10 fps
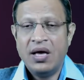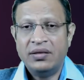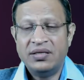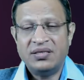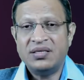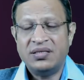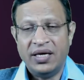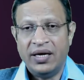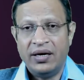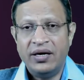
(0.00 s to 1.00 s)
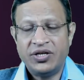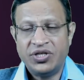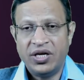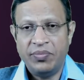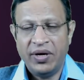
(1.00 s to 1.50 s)
This is the
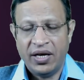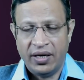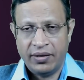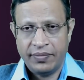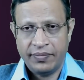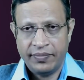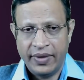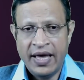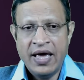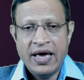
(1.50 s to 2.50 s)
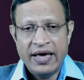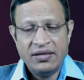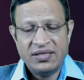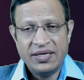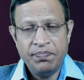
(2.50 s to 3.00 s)
dictionary meaning. In
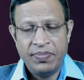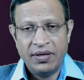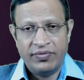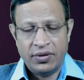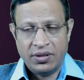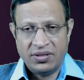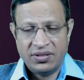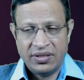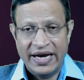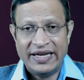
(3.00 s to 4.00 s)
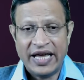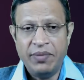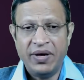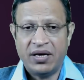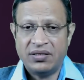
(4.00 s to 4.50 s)
simple words, it can
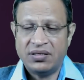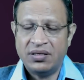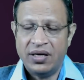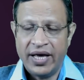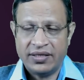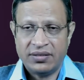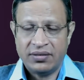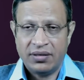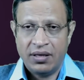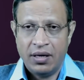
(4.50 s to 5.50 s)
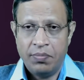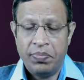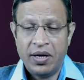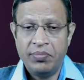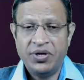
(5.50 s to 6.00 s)
be considered as
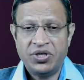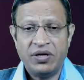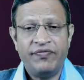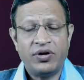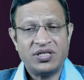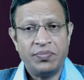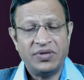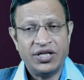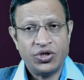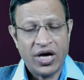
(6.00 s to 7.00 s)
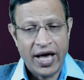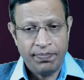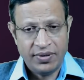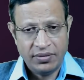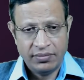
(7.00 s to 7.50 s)
permission for something to
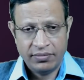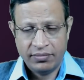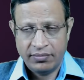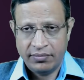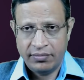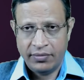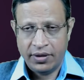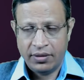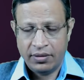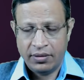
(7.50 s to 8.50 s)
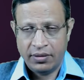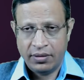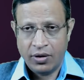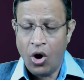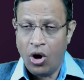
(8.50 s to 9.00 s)
happen
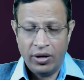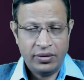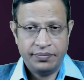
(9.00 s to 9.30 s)
or